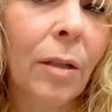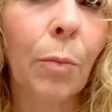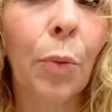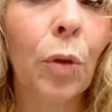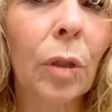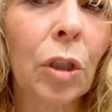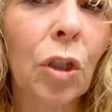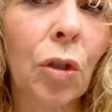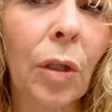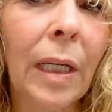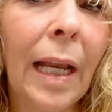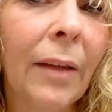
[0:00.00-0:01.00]
pull it
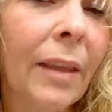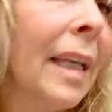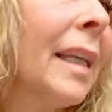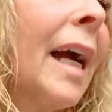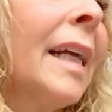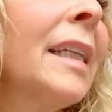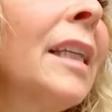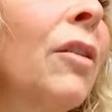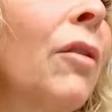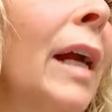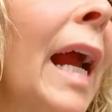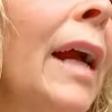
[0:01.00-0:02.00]
straight out, that
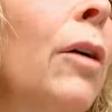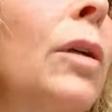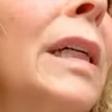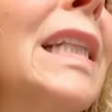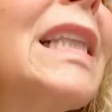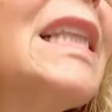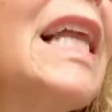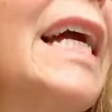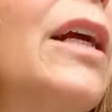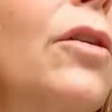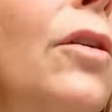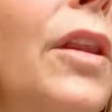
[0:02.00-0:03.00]
90-degree angle, it
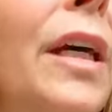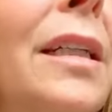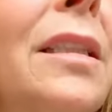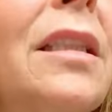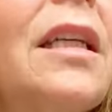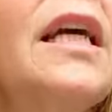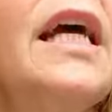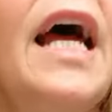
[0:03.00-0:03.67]
layered this.